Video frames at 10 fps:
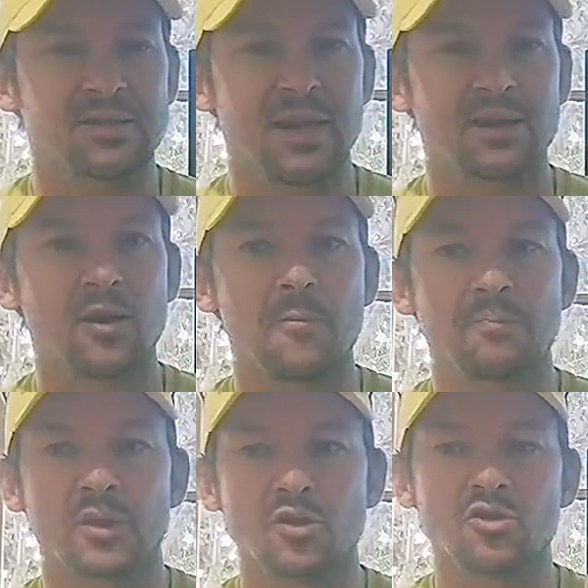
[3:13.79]
is that
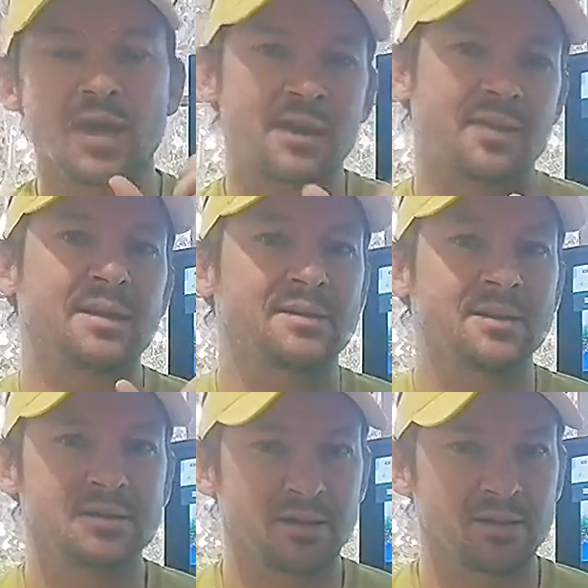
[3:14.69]
you take that
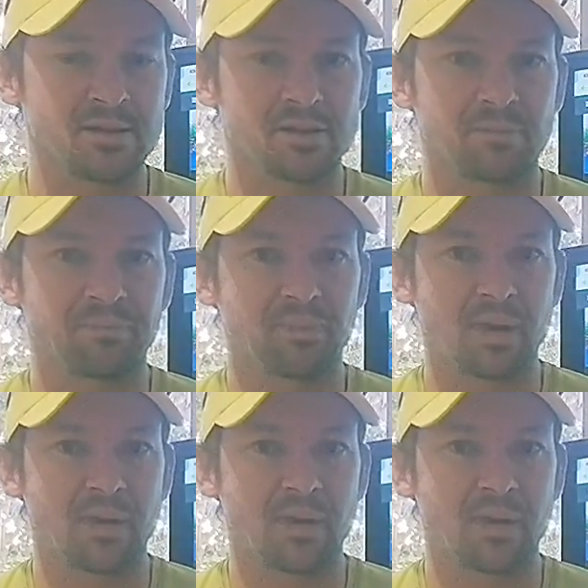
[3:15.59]
distance,